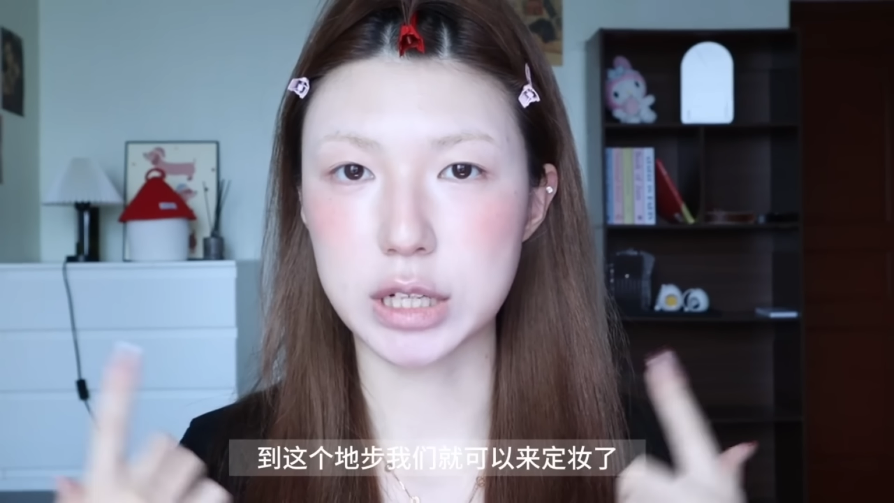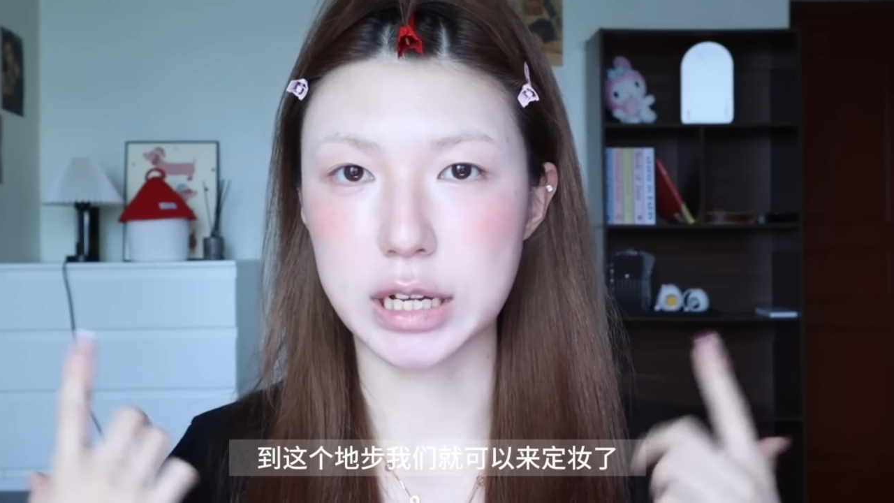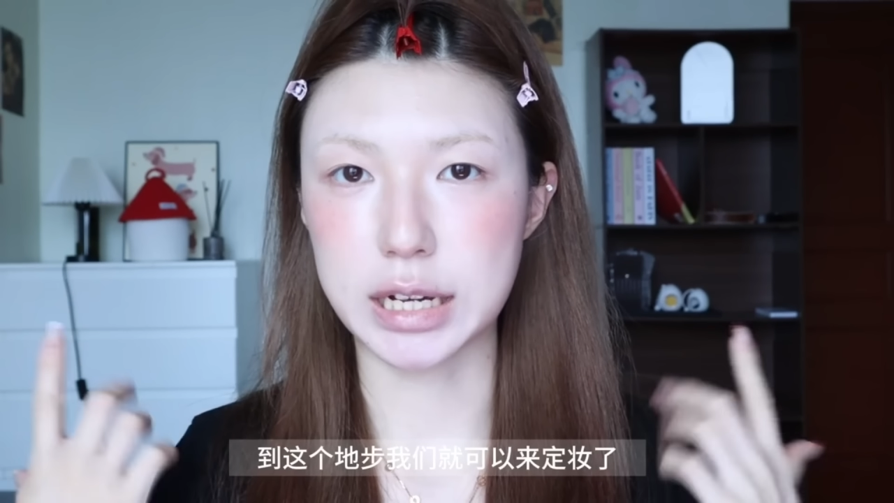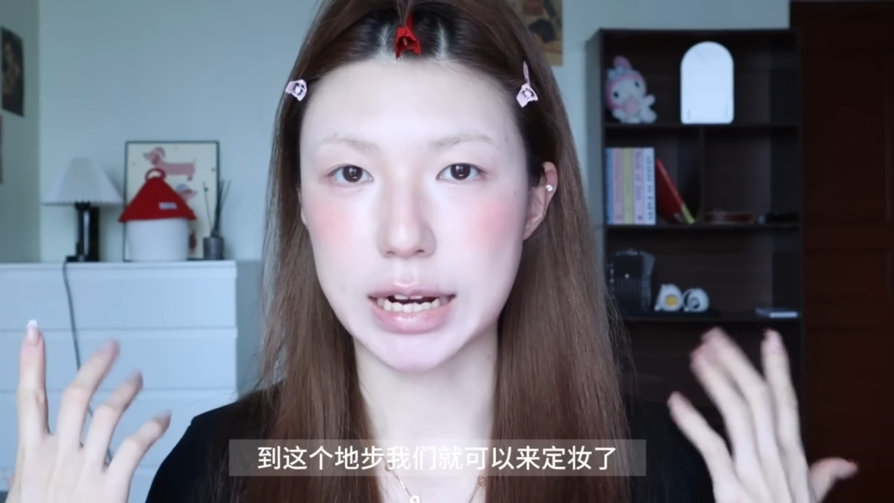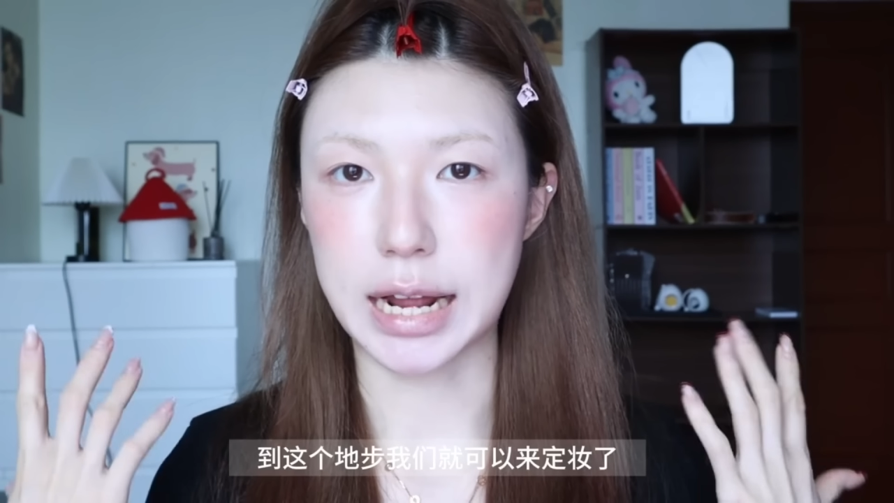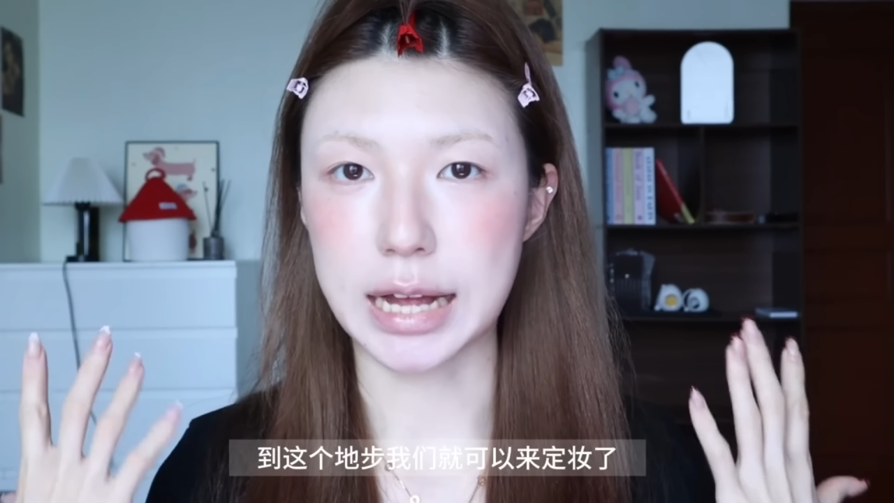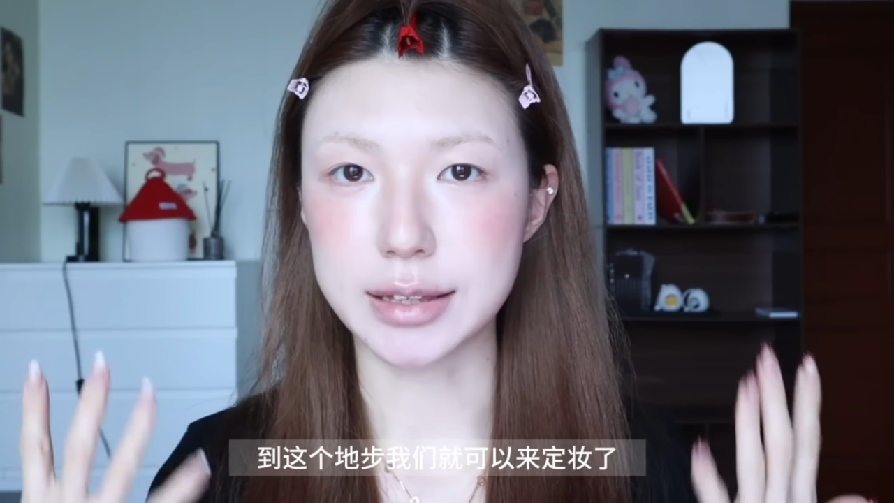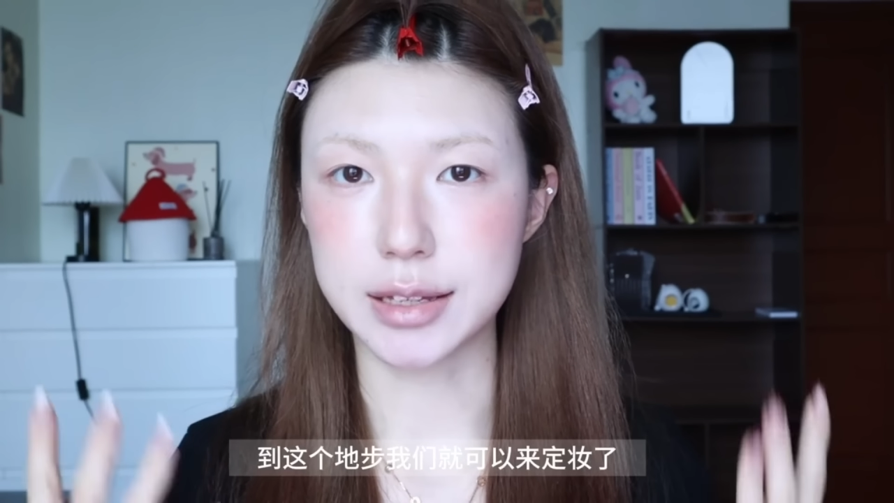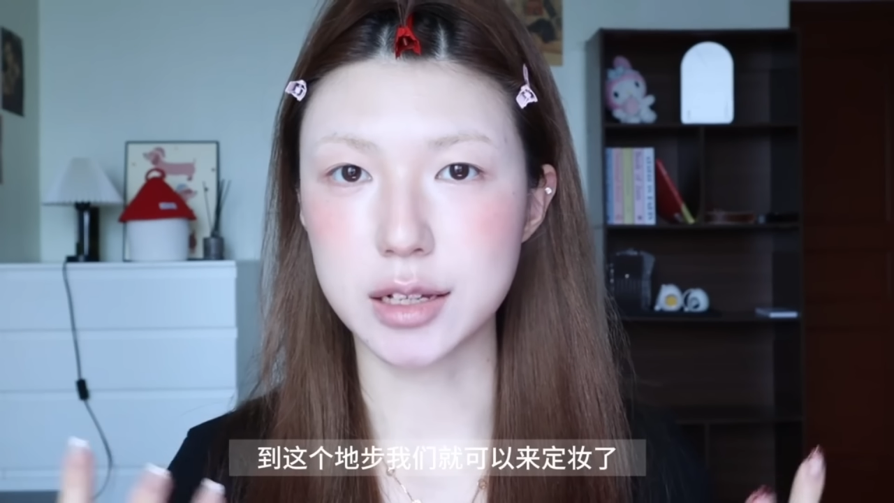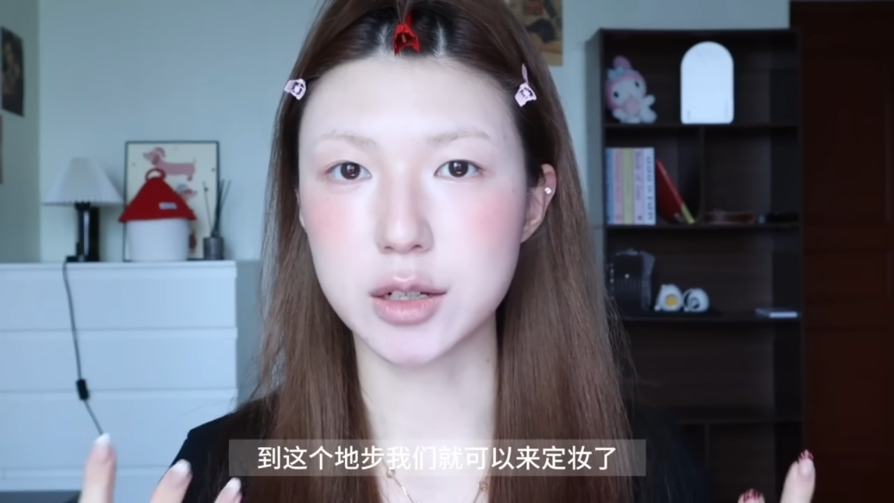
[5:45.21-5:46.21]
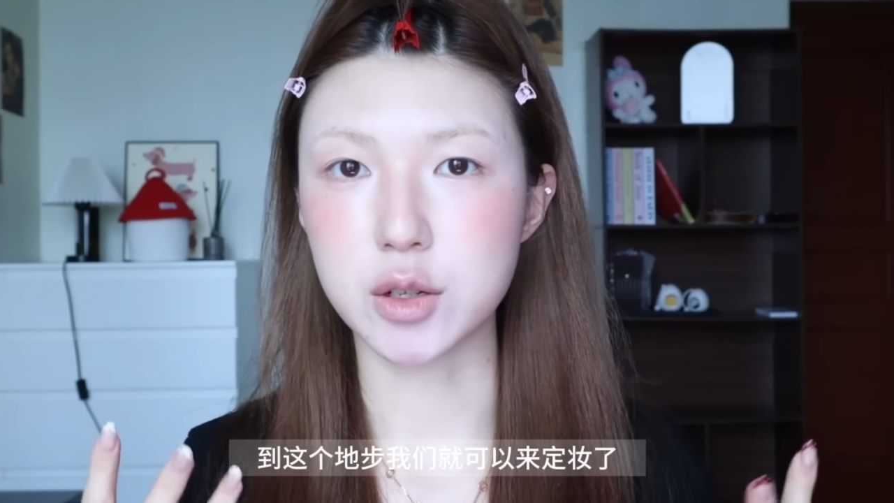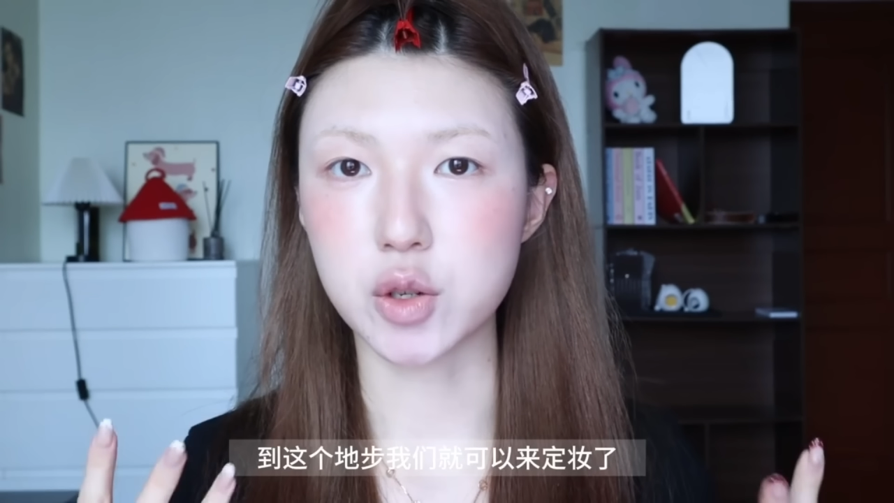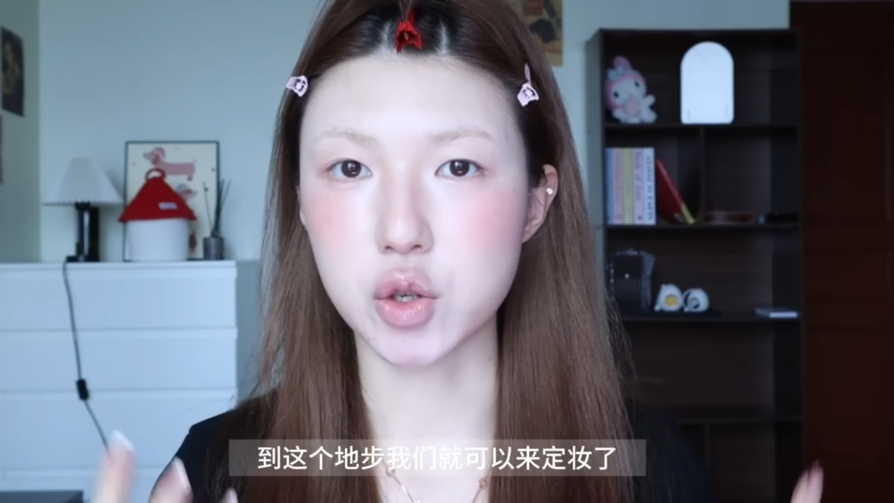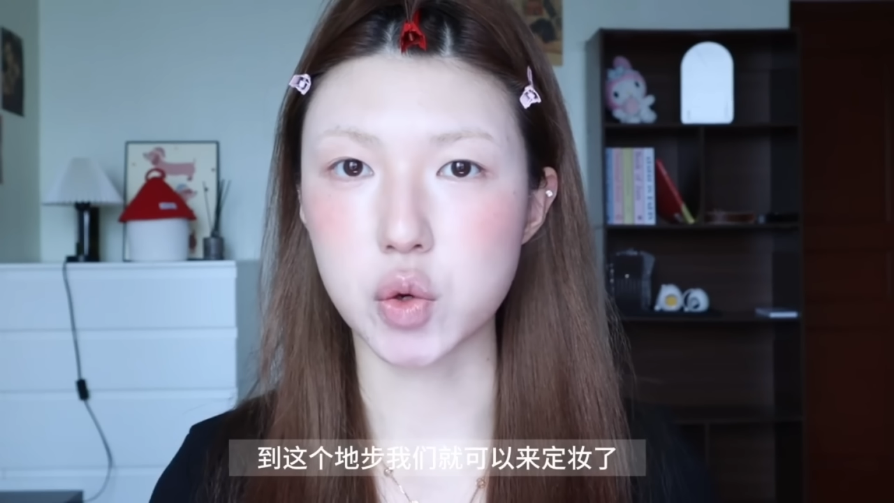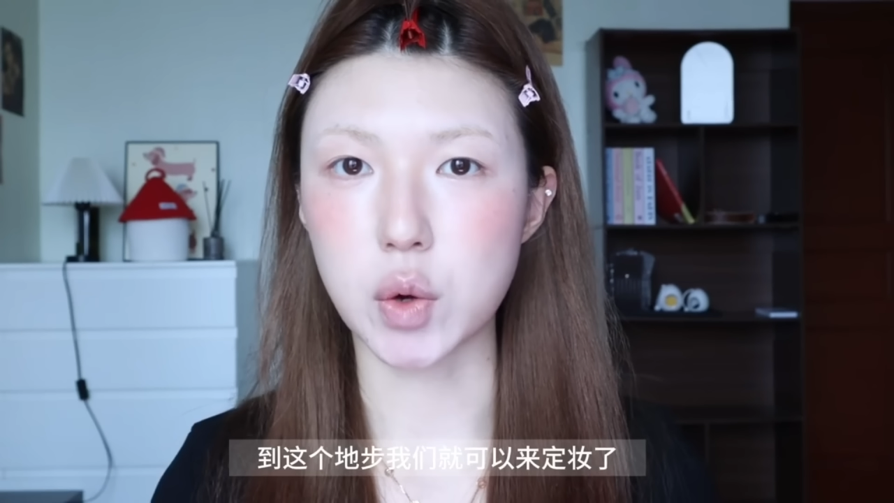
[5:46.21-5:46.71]
contour.
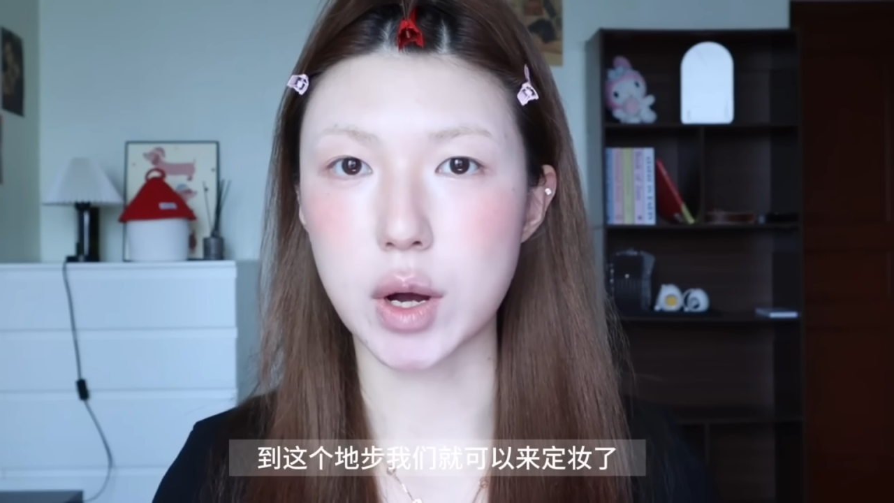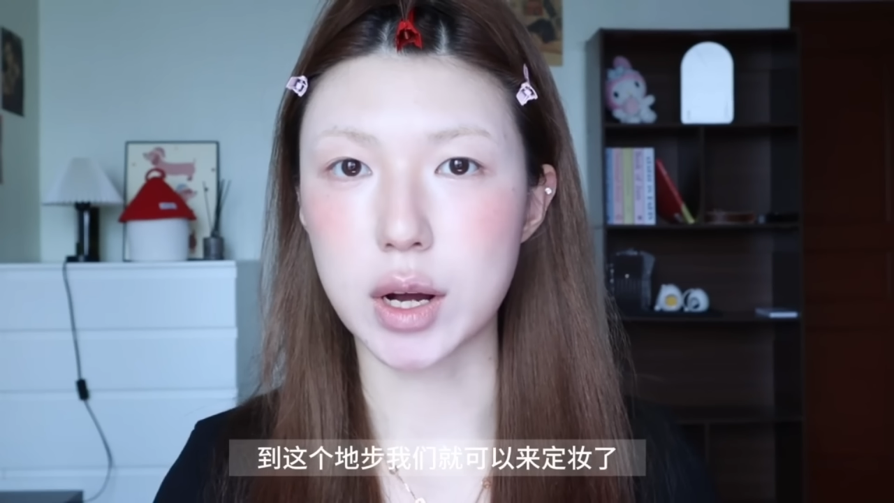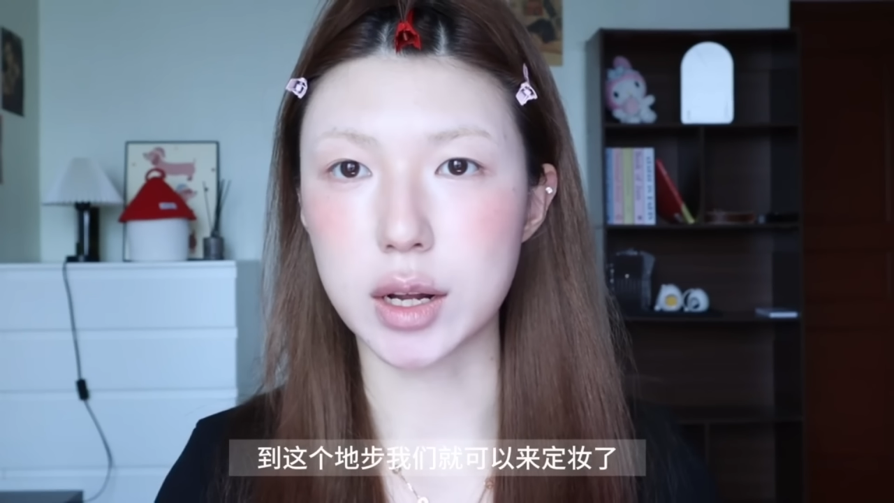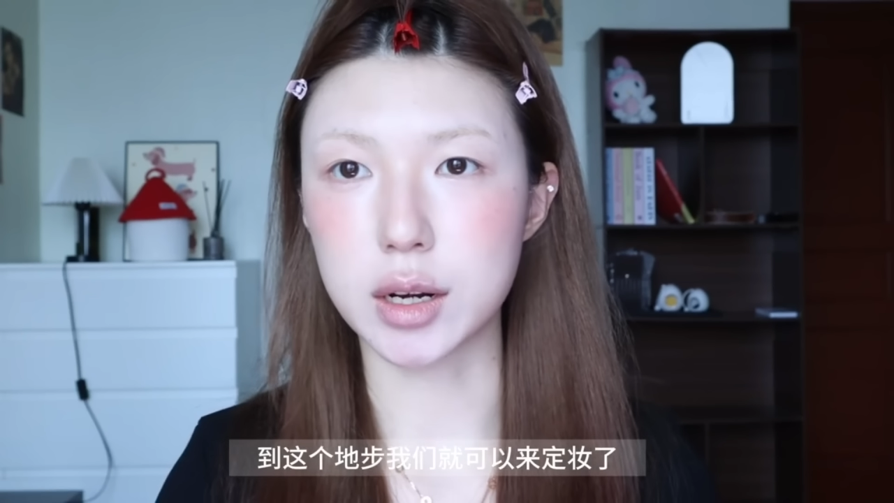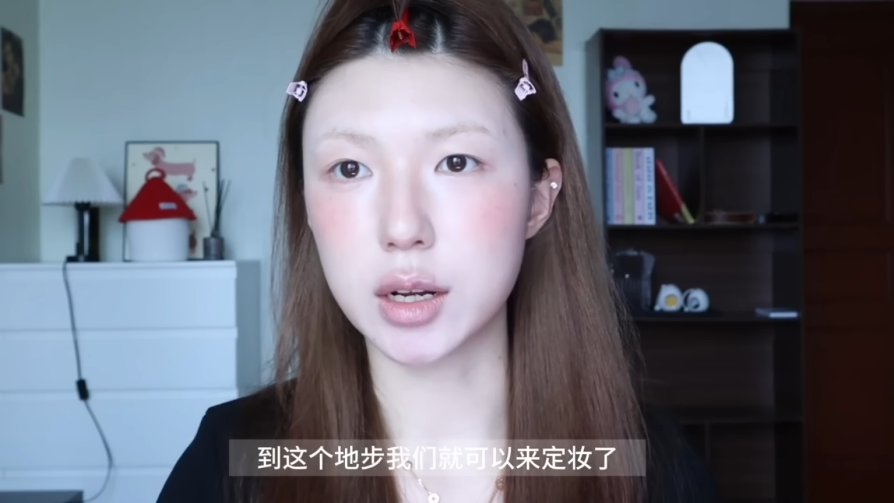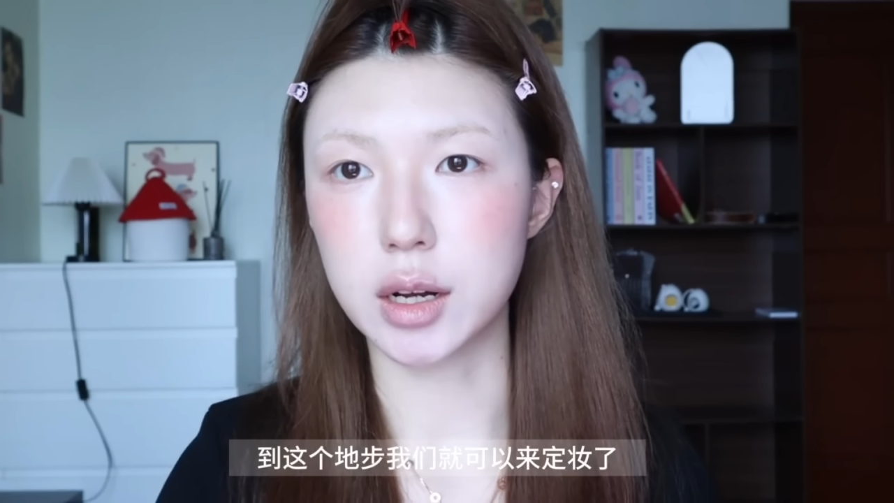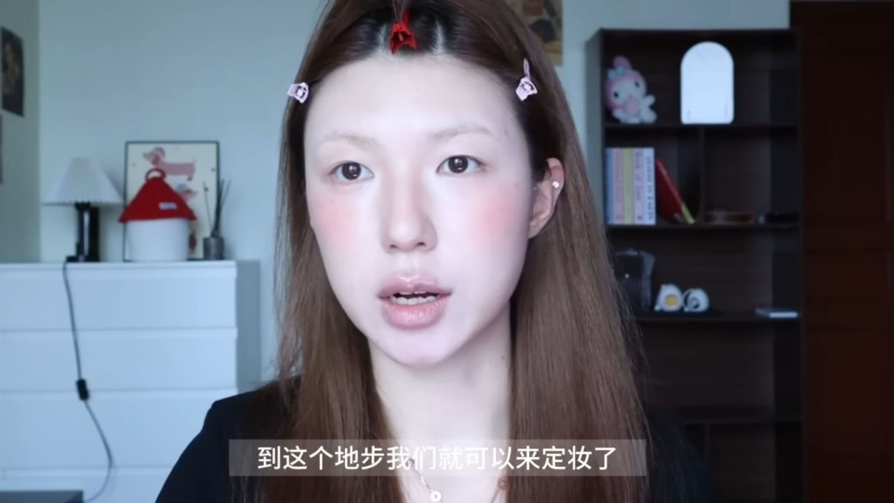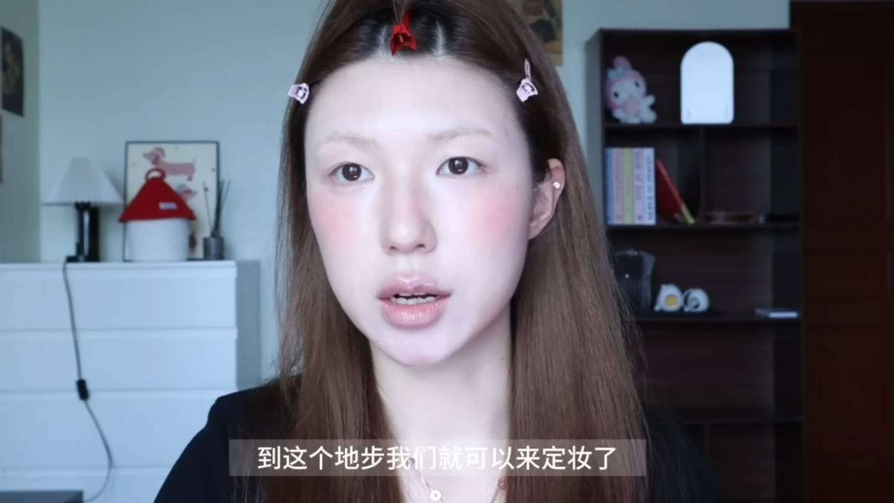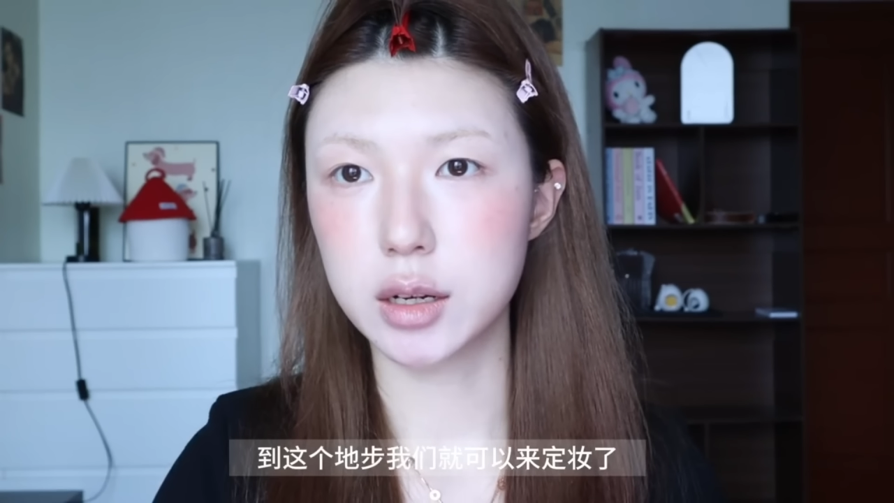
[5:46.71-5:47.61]
Finally, she